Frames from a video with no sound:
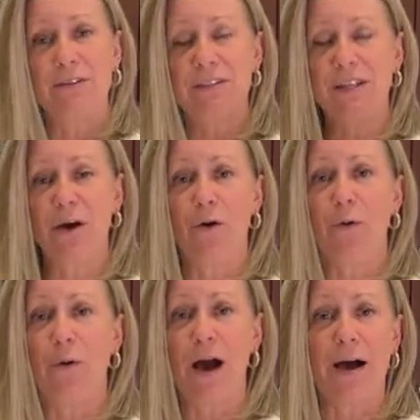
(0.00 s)

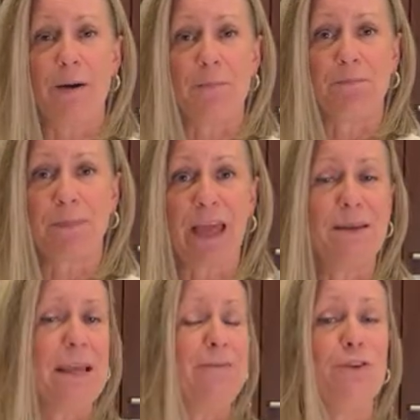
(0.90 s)
So, and
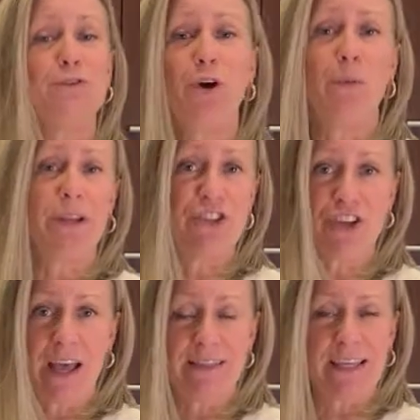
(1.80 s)
if you don't want to
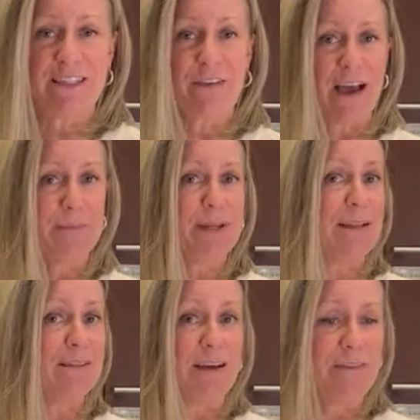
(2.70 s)
chat, that's fine, but I
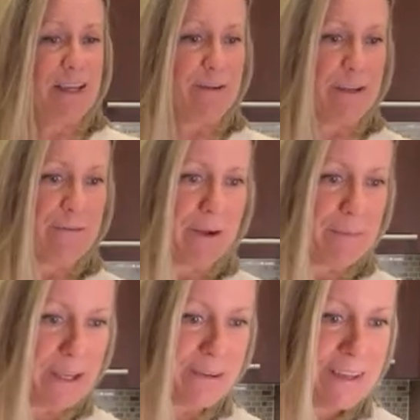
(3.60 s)
love hearing from
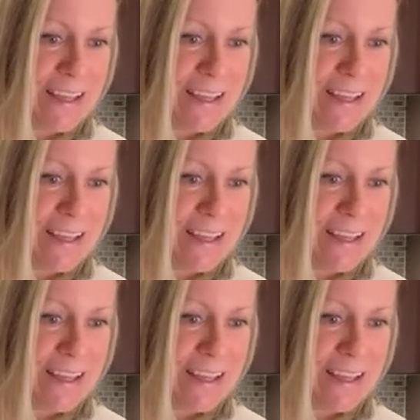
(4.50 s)
you.